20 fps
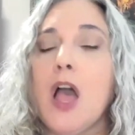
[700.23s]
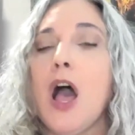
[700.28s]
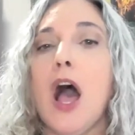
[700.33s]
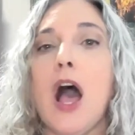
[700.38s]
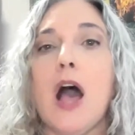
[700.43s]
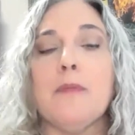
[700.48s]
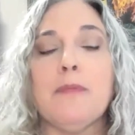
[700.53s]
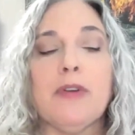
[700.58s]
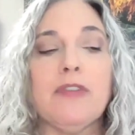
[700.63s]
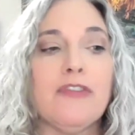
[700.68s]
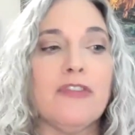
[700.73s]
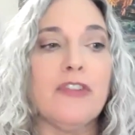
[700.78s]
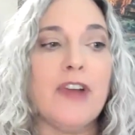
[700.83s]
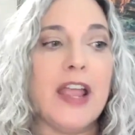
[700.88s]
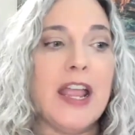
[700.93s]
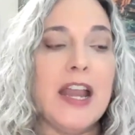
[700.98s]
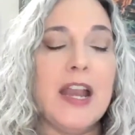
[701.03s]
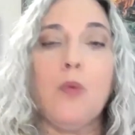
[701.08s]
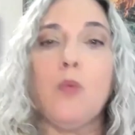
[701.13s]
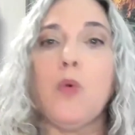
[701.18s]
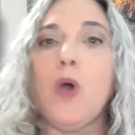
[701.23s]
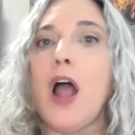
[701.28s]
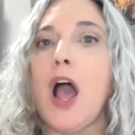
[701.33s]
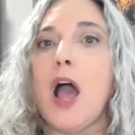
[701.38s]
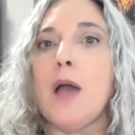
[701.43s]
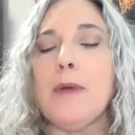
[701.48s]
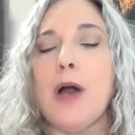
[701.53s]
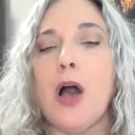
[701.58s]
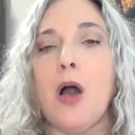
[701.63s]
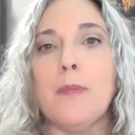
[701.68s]
I'm afraid
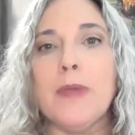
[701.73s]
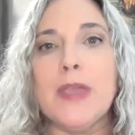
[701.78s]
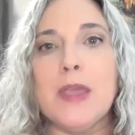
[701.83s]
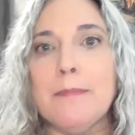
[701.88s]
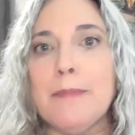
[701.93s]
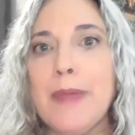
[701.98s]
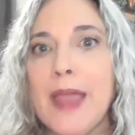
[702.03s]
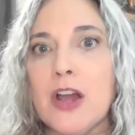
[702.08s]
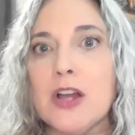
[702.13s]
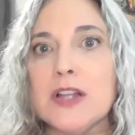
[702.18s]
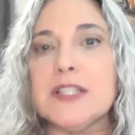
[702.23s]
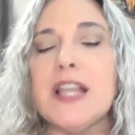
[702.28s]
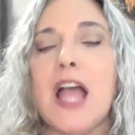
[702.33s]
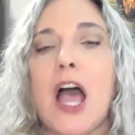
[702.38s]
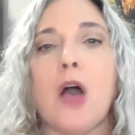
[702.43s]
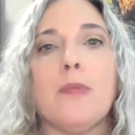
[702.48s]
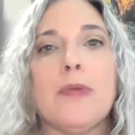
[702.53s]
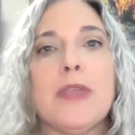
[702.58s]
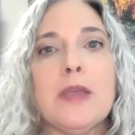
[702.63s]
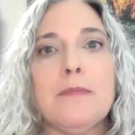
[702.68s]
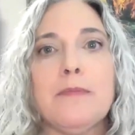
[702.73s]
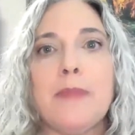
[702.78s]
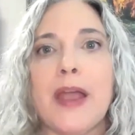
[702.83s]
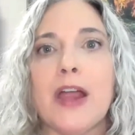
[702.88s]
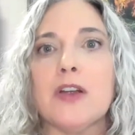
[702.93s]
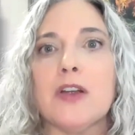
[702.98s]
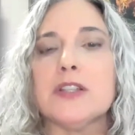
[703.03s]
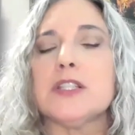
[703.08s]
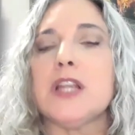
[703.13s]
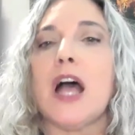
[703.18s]
I'll be embarrassed. I'll be
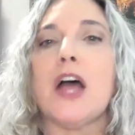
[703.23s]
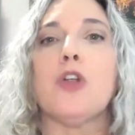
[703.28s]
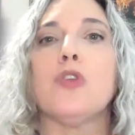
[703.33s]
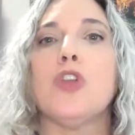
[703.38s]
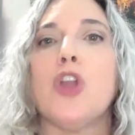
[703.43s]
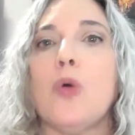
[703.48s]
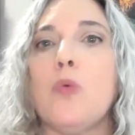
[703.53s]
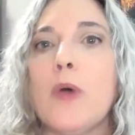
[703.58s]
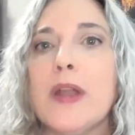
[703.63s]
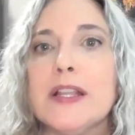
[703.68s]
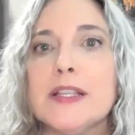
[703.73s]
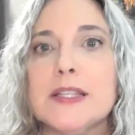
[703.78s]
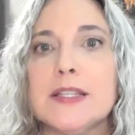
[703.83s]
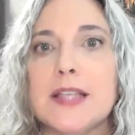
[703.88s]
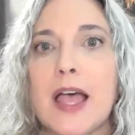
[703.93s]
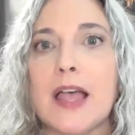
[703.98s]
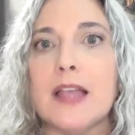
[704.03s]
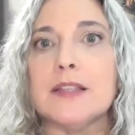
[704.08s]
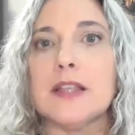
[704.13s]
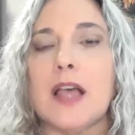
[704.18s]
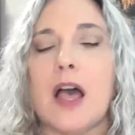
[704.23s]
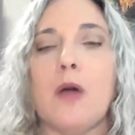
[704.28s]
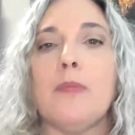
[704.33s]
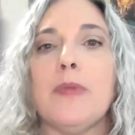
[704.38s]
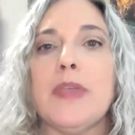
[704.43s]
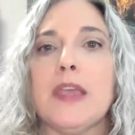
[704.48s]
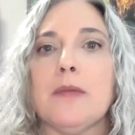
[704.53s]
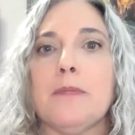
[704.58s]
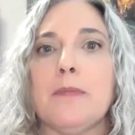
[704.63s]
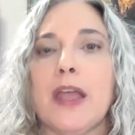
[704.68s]
embarrassed. I don't know what it says. I'll
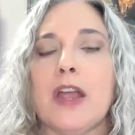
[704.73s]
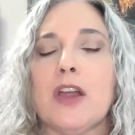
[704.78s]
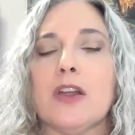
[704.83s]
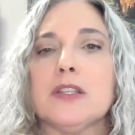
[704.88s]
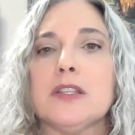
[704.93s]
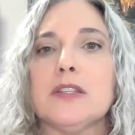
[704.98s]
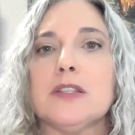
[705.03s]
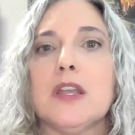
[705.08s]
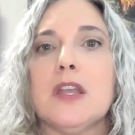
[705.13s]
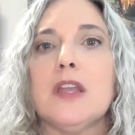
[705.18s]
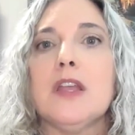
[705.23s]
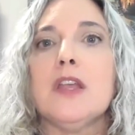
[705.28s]
be embarrassed."